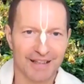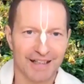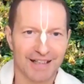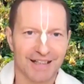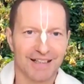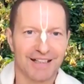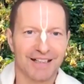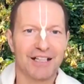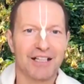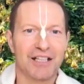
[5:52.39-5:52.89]

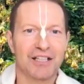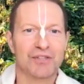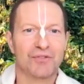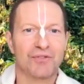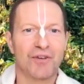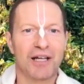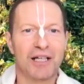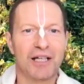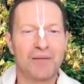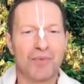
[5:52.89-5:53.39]
His
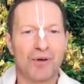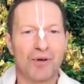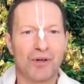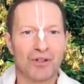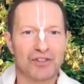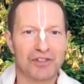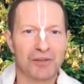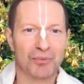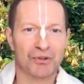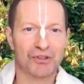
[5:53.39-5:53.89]
very
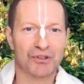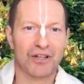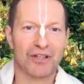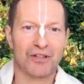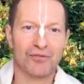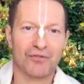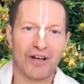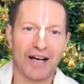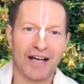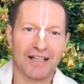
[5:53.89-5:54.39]
mercy
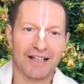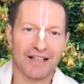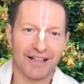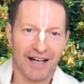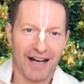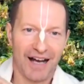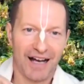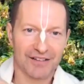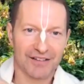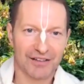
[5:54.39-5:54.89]
personified
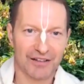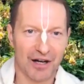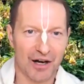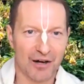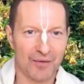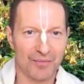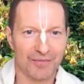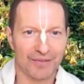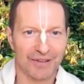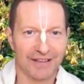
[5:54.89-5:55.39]
has
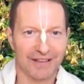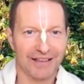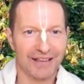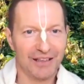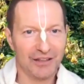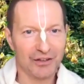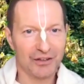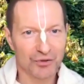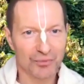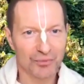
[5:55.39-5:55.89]
come
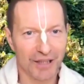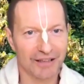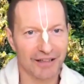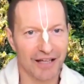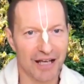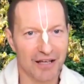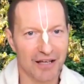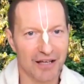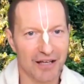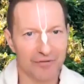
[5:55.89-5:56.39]
into my
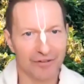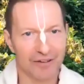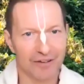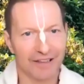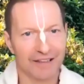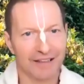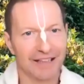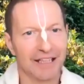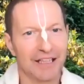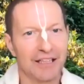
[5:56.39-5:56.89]
life
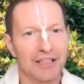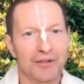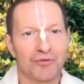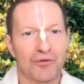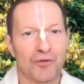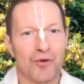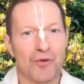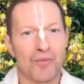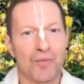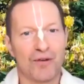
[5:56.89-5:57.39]
in the
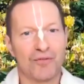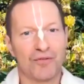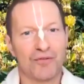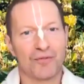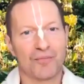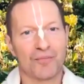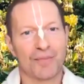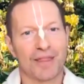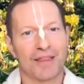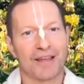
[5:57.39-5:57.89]
form of
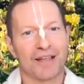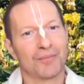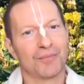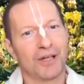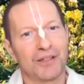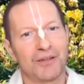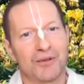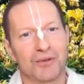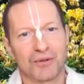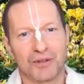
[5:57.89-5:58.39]

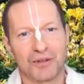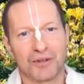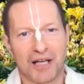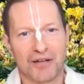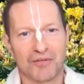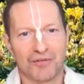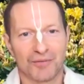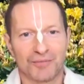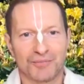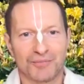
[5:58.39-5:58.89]
my
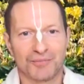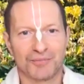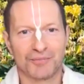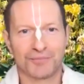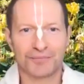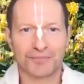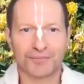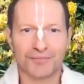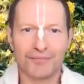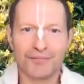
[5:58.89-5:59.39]
Gurudev.
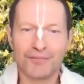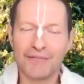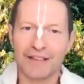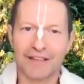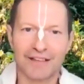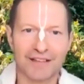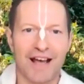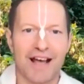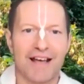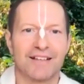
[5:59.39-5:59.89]

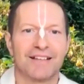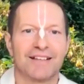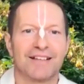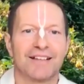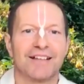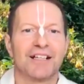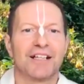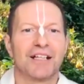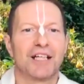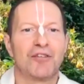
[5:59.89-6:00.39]
Then,
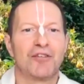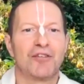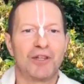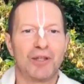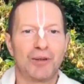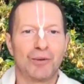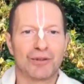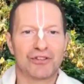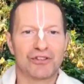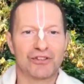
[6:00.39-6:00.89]
if he
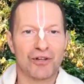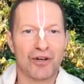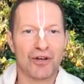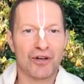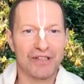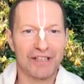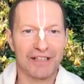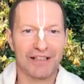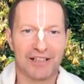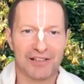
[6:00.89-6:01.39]
will
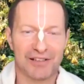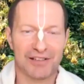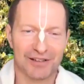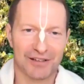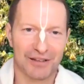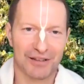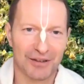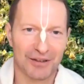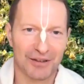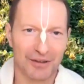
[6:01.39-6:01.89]
serve in
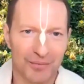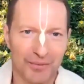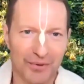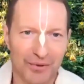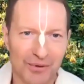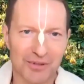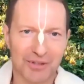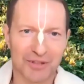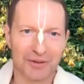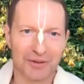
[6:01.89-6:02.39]
this mood,